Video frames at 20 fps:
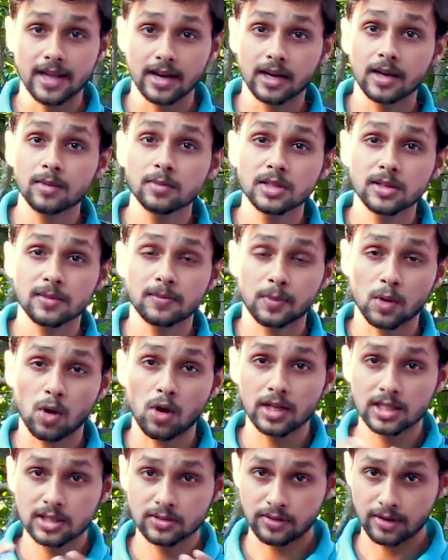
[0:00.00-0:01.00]
there come some
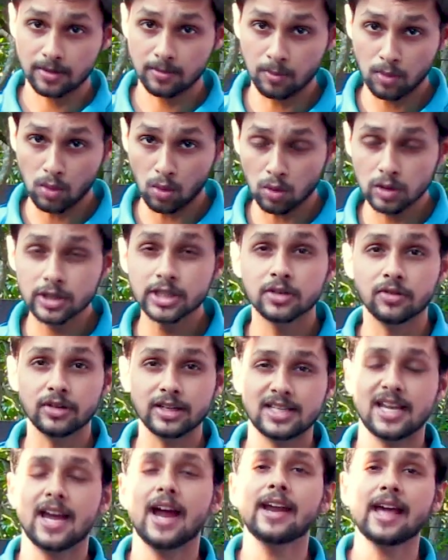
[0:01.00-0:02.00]
products from Bose
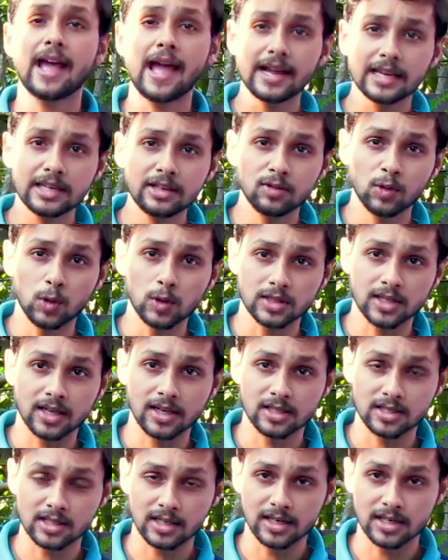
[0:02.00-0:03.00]
which had active noise
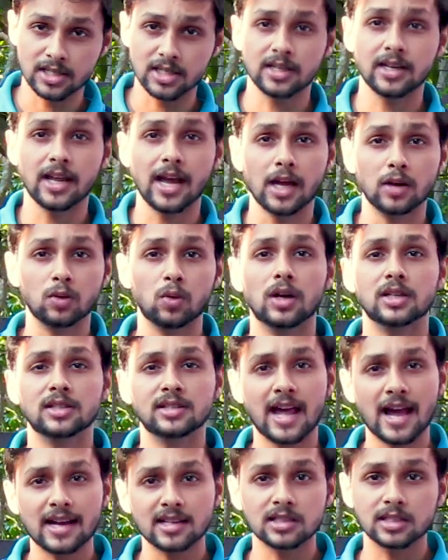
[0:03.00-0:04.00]
cancellation and
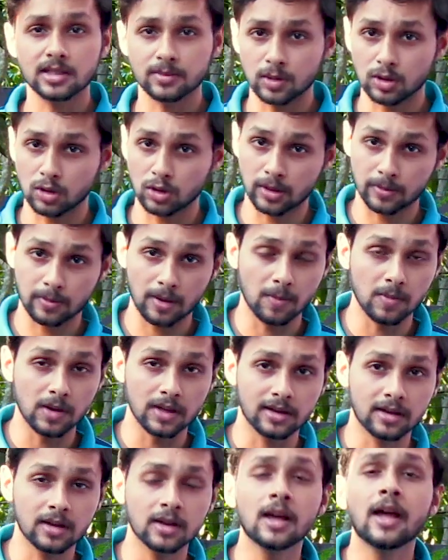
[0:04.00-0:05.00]
was accessible to the
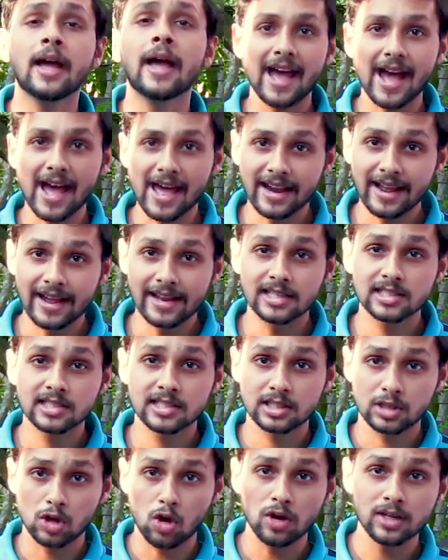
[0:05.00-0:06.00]
public. And
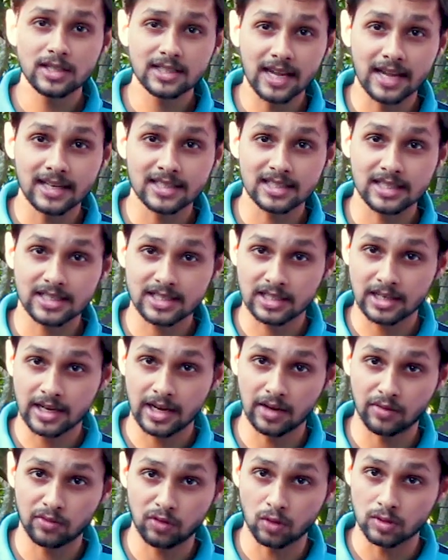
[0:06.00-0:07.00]
hence, noise cancellation
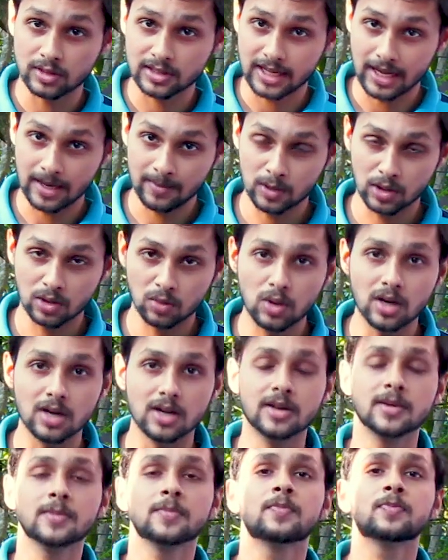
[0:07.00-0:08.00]
headphones came to the
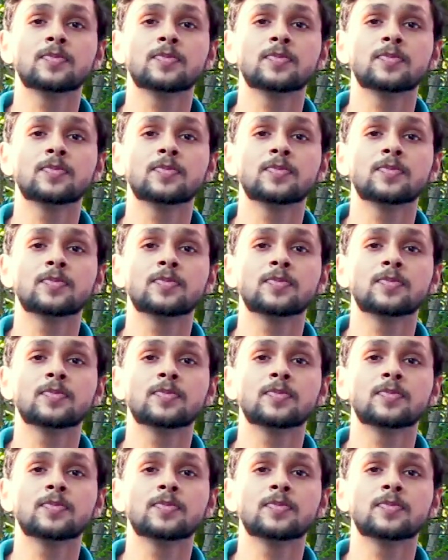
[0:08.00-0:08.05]
world.